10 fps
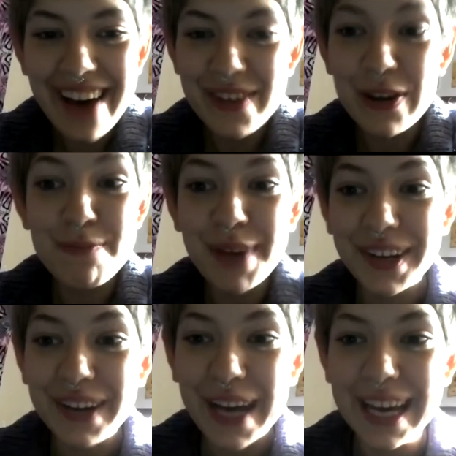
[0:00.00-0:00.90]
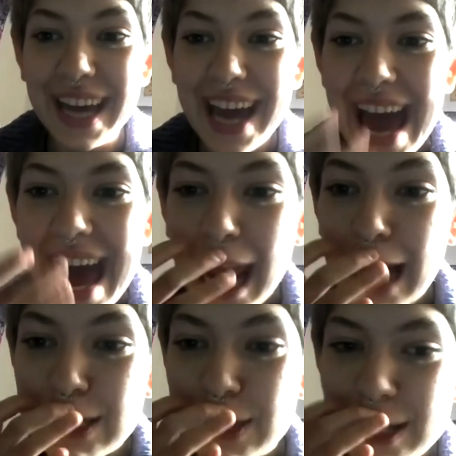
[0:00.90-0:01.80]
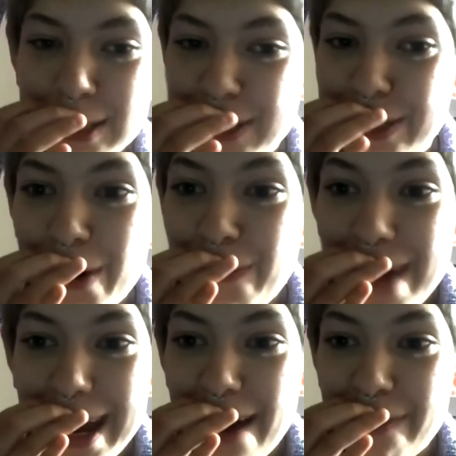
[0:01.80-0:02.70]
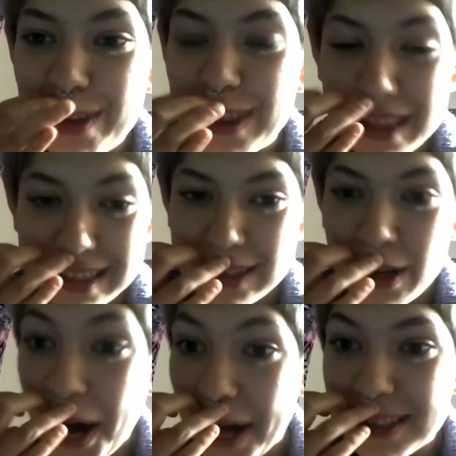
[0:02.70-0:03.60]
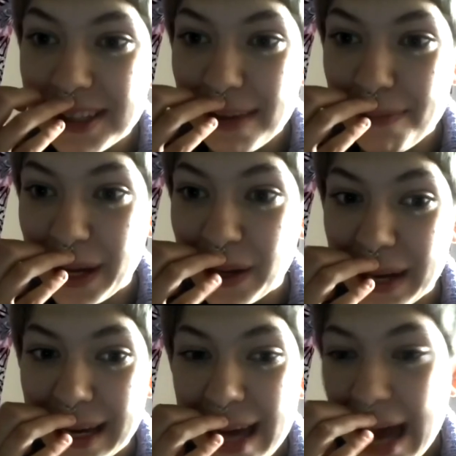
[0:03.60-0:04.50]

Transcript: we were bickering, and I just got so fed up with this constantly bickering,